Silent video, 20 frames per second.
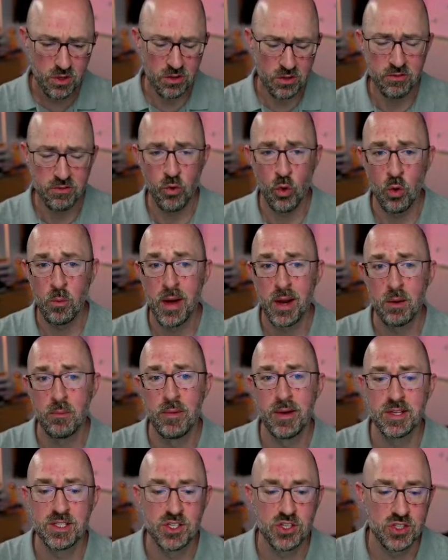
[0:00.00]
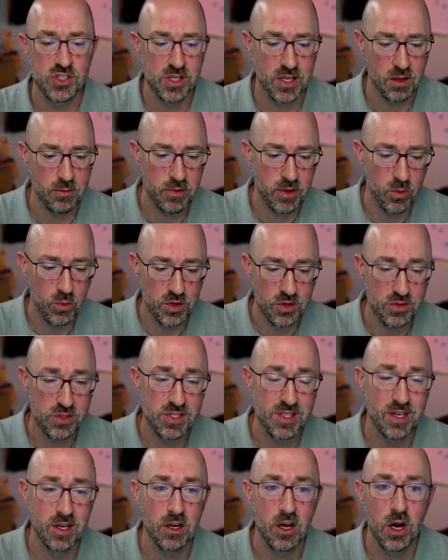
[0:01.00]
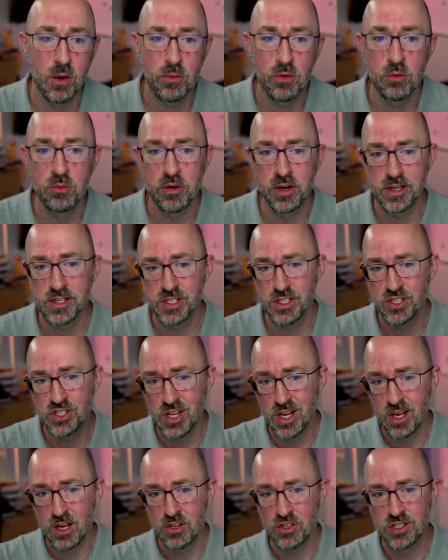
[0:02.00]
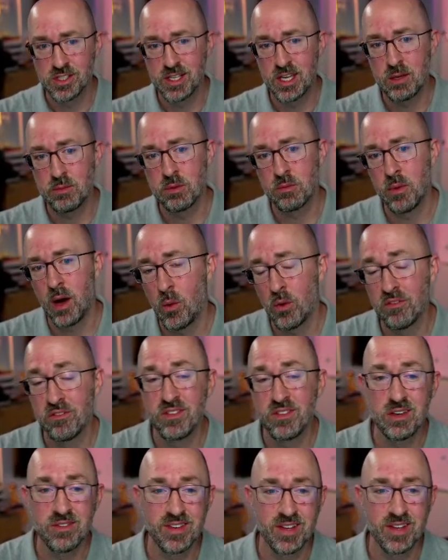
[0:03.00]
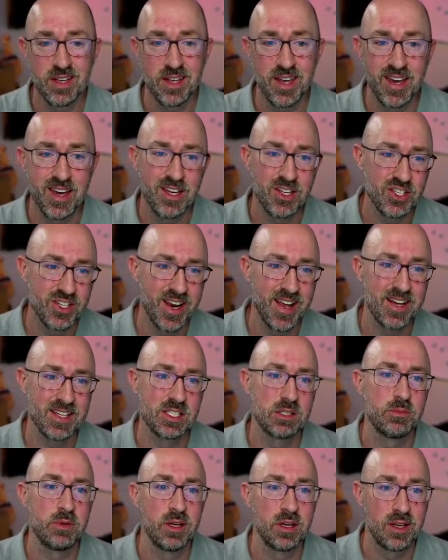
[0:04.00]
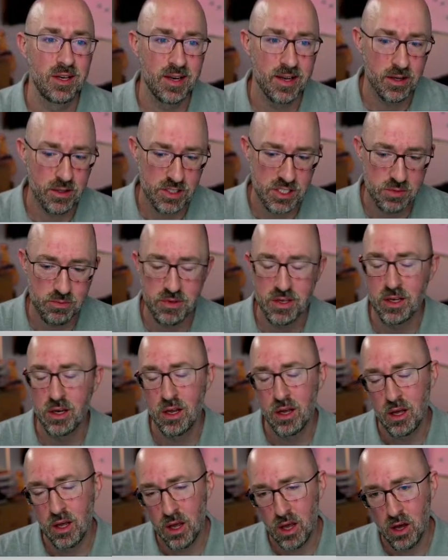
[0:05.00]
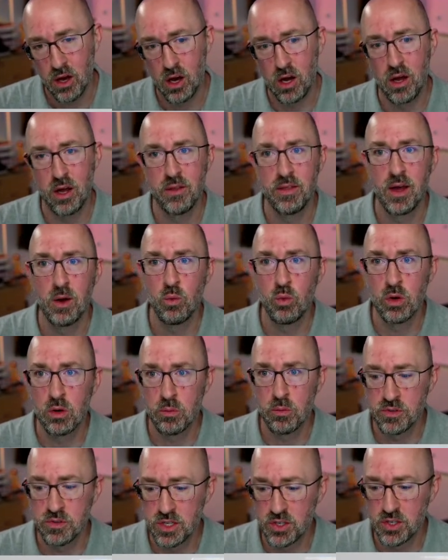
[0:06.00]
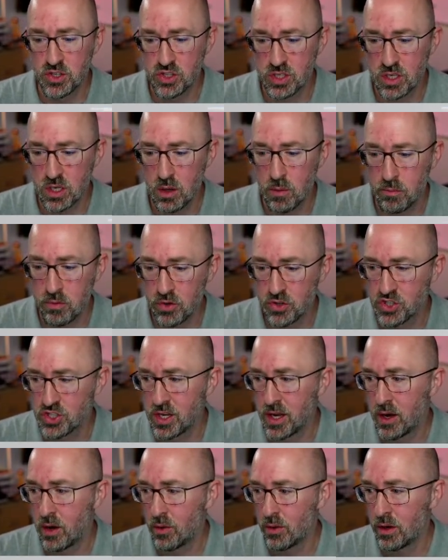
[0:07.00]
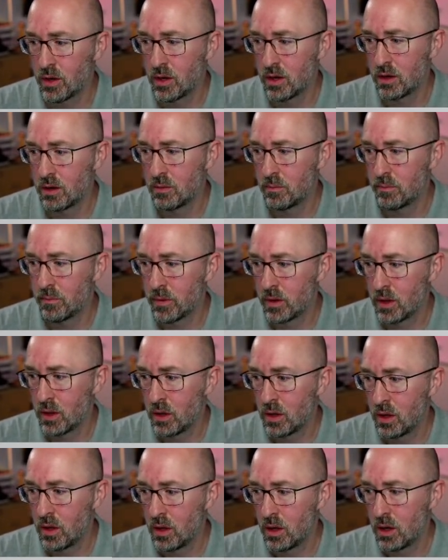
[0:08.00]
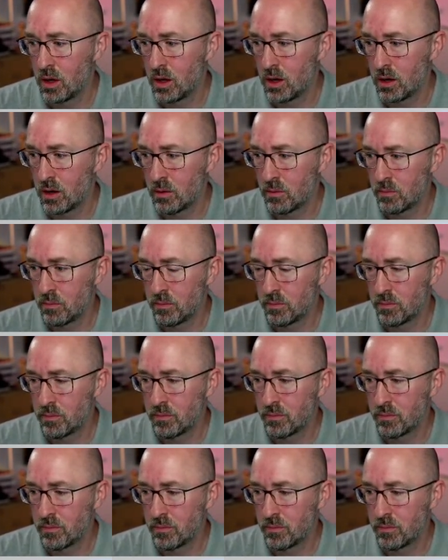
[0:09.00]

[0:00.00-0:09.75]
to format a message that can be reused in a couple of places. Just keep in mind with Viva Engage, it has to be an announcement, and that will potentially push out an